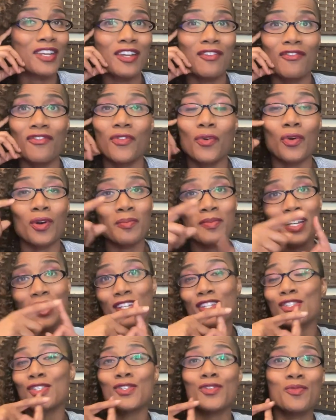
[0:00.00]
an informed
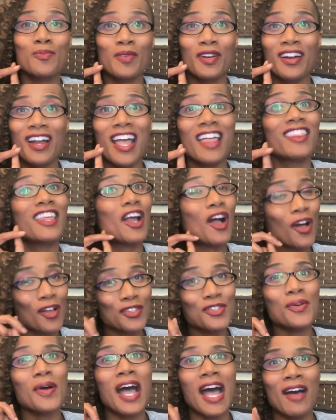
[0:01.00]
consumer and they
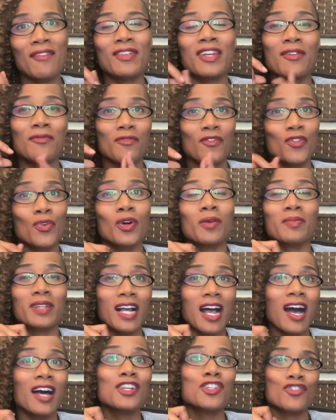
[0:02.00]
also have an informed
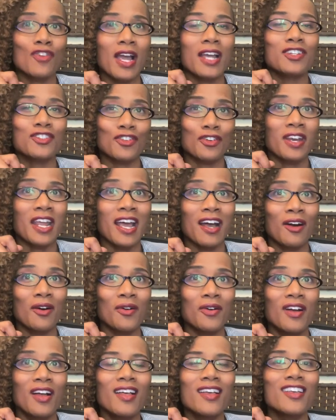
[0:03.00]
contractor
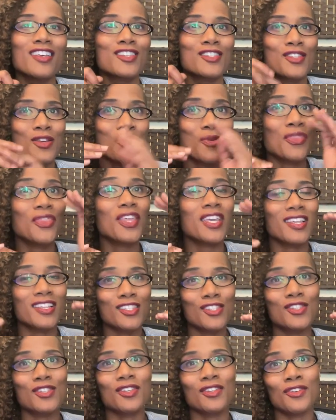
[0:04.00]
now. So
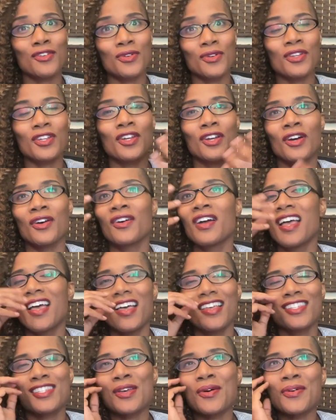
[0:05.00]
things,
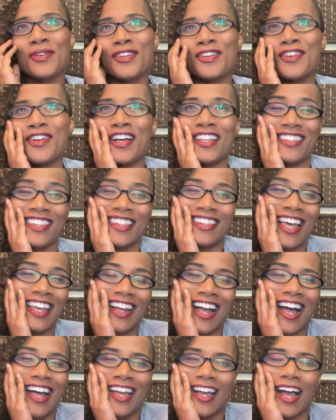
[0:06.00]

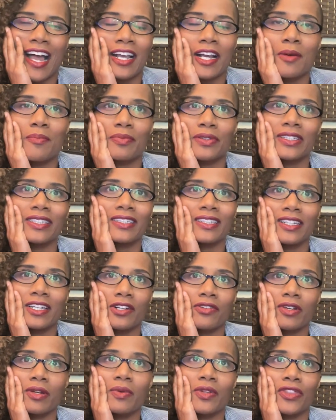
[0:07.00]
I completely
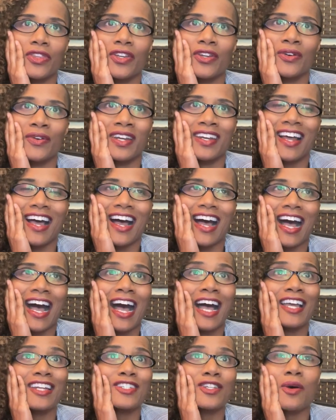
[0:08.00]
agree with you, and
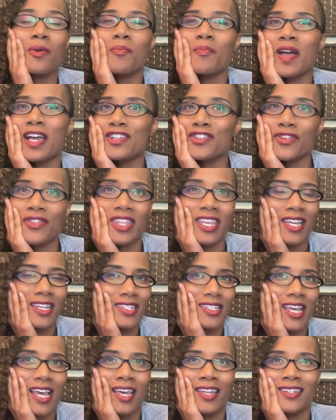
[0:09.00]
I don't measure the
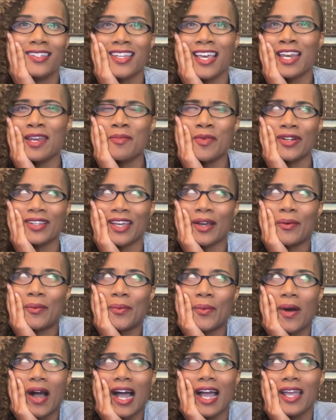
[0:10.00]
intent anymore. Like,
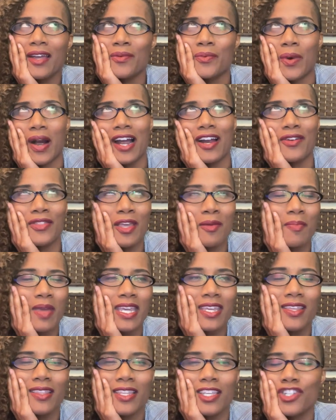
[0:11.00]
why are they
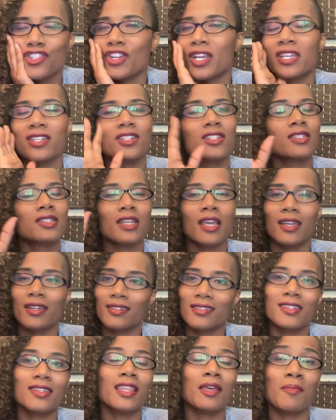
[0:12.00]
making this change? It's
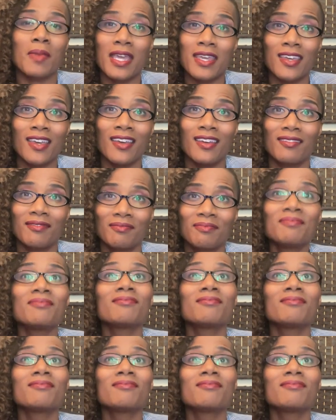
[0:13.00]
like, do they make it?